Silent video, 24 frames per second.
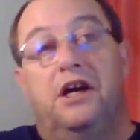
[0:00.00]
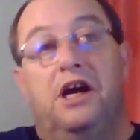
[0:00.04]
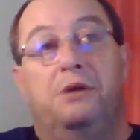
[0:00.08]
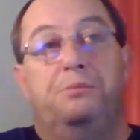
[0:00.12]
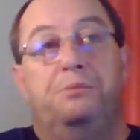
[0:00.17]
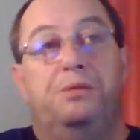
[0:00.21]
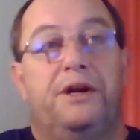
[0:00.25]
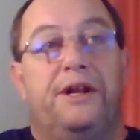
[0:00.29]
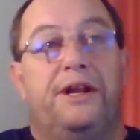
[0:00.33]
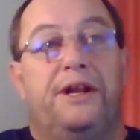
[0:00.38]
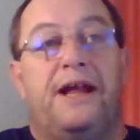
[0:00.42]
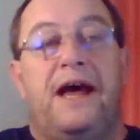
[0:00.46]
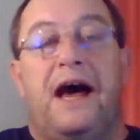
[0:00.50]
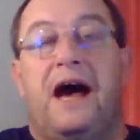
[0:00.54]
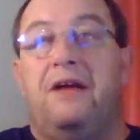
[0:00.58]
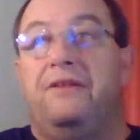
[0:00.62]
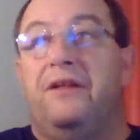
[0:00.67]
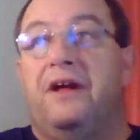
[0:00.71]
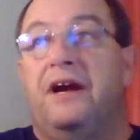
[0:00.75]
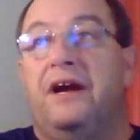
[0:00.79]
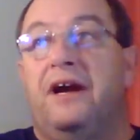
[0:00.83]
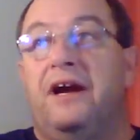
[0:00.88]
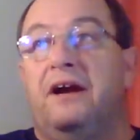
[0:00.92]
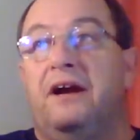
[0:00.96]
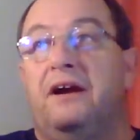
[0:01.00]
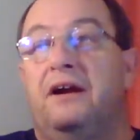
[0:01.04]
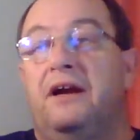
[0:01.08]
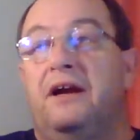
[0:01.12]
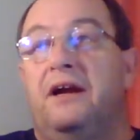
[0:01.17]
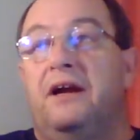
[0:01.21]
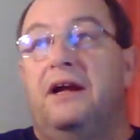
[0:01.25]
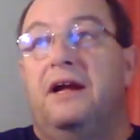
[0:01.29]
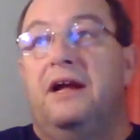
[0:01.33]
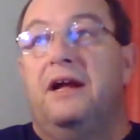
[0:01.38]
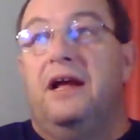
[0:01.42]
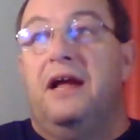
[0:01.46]
and put it out there.
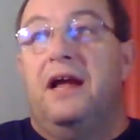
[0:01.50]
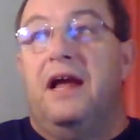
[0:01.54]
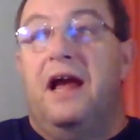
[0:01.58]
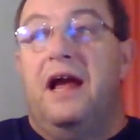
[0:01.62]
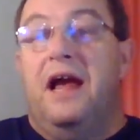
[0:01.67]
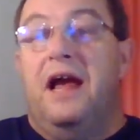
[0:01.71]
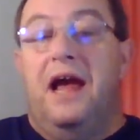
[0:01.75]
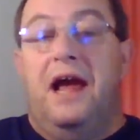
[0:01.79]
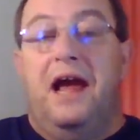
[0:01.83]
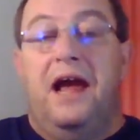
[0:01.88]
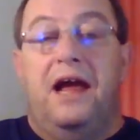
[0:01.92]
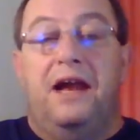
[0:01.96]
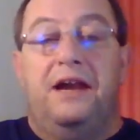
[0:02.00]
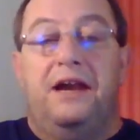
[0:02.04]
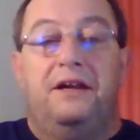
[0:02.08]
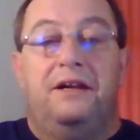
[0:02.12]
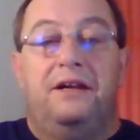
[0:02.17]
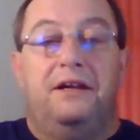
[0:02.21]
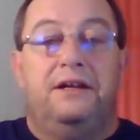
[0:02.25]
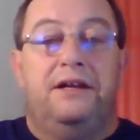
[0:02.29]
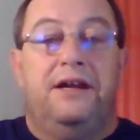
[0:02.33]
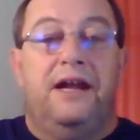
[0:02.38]
And